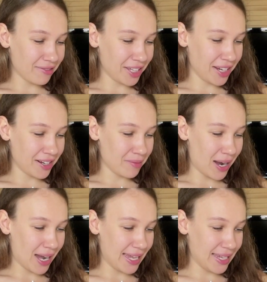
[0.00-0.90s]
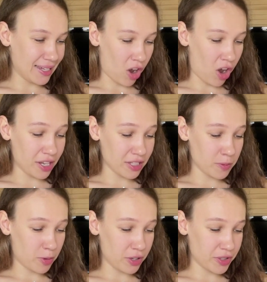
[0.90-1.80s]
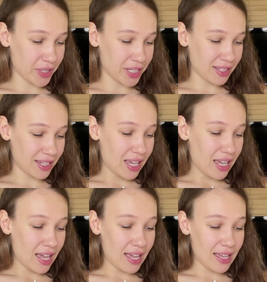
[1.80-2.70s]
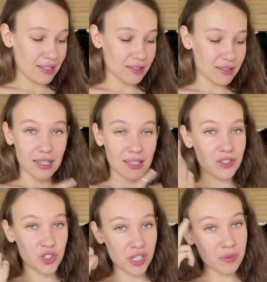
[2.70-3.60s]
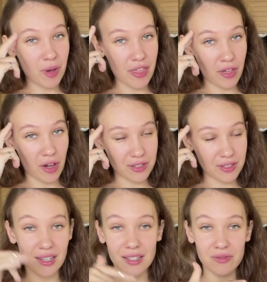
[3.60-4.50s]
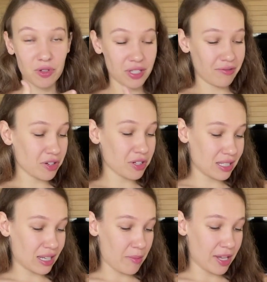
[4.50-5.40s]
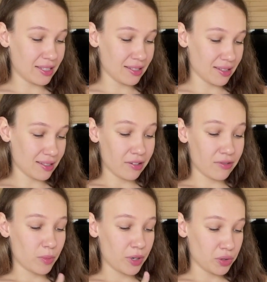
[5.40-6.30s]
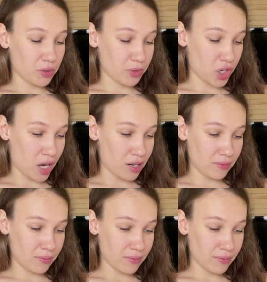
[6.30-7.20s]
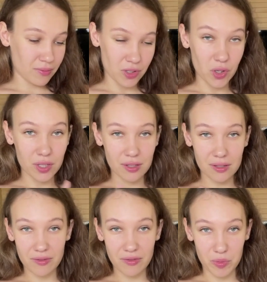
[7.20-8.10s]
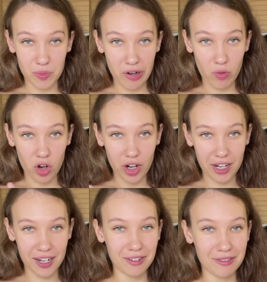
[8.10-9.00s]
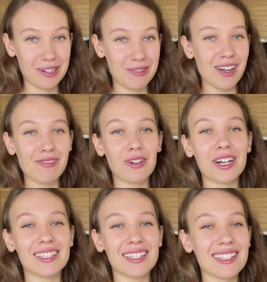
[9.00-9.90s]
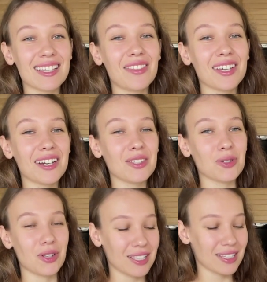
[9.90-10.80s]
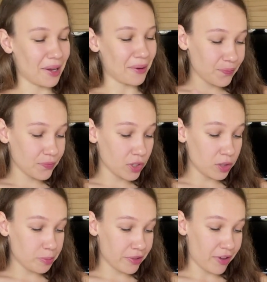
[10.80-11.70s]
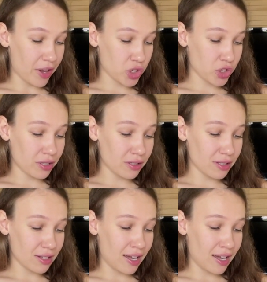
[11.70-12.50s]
here my audience portrait, and that's just my thoughts. That was the first time I did it for my YouTube channel, not for my work. For my work, that's something I do all the time. Non-professionals, I